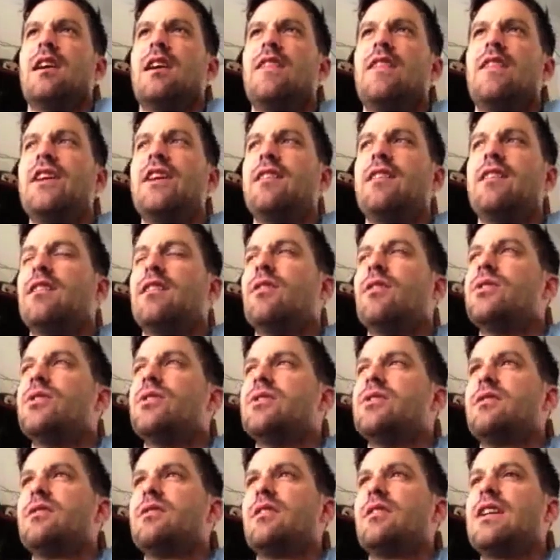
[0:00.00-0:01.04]
think it
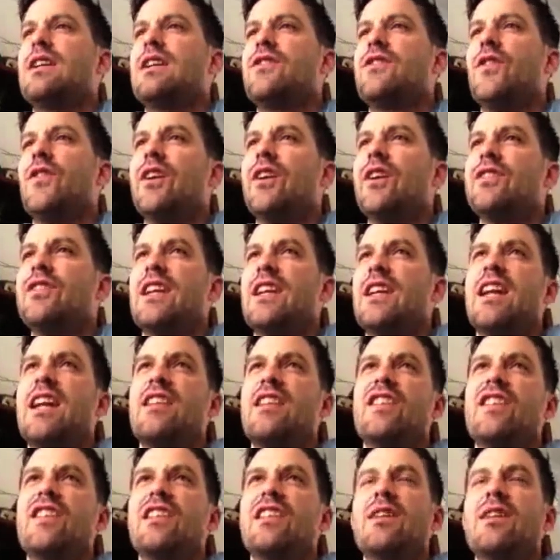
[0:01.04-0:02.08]
was, as far as like
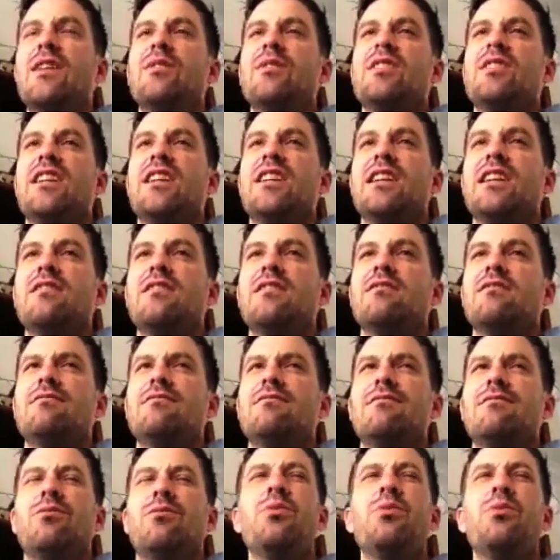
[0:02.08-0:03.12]
anything that was like,
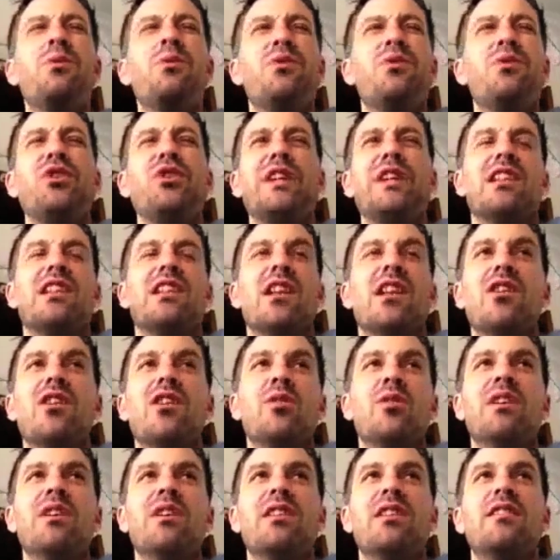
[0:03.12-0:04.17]
well, it wasn't really low,
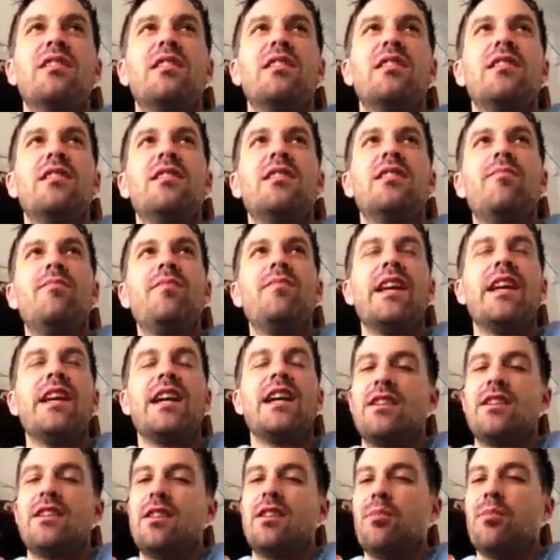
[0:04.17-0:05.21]
but it
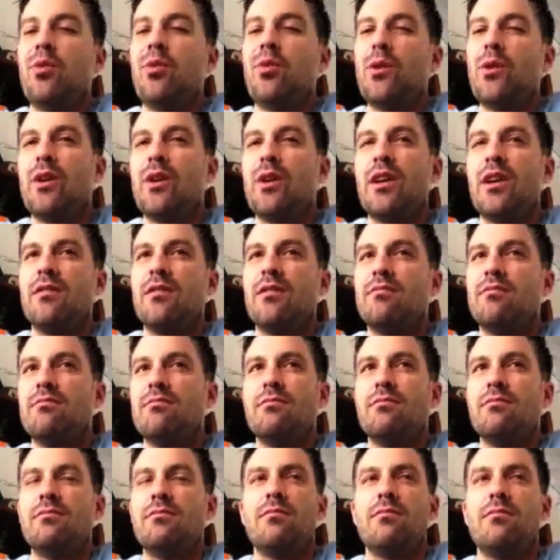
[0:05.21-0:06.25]
got to the point where
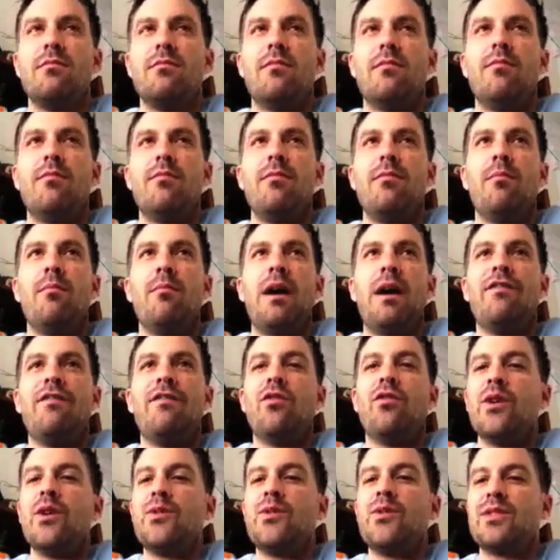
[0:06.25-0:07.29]
my
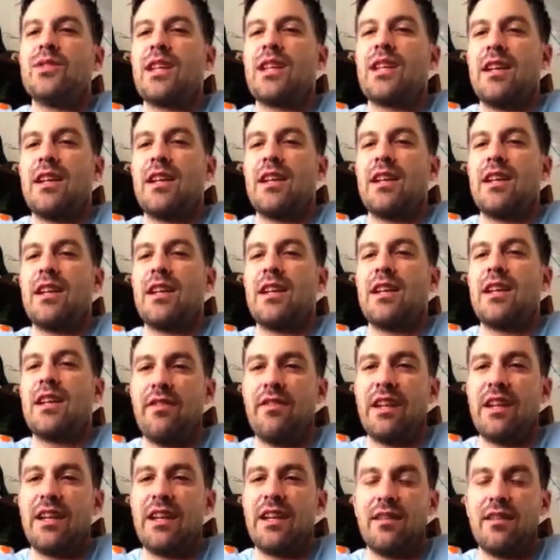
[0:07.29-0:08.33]
voice was kind of
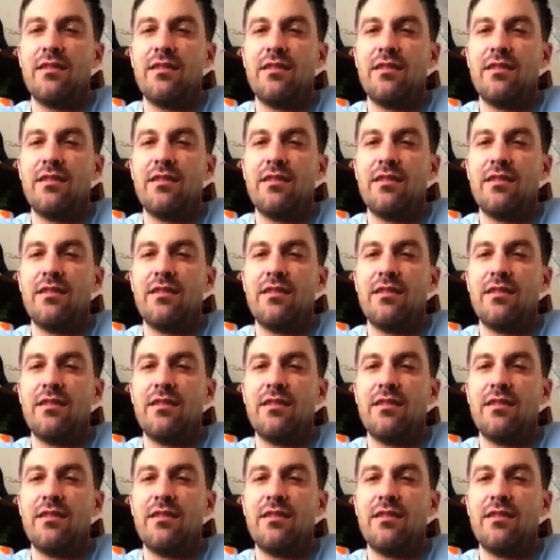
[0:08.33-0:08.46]
giving out.